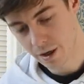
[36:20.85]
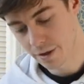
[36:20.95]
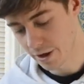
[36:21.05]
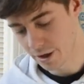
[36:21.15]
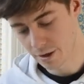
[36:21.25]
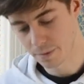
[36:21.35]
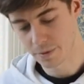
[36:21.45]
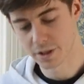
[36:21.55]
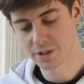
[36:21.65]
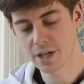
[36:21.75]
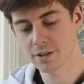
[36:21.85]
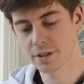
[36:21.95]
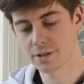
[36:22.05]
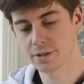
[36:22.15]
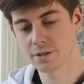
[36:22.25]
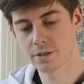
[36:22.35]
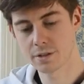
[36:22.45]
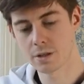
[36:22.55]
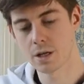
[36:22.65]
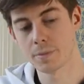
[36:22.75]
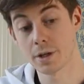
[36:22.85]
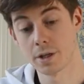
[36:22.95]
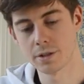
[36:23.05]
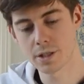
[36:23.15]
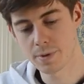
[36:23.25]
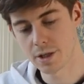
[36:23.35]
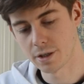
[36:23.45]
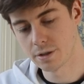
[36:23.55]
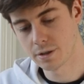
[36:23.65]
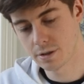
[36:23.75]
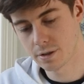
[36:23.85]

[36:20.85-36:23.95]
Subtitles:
And then I'm going to take this, I'm going to dip it in,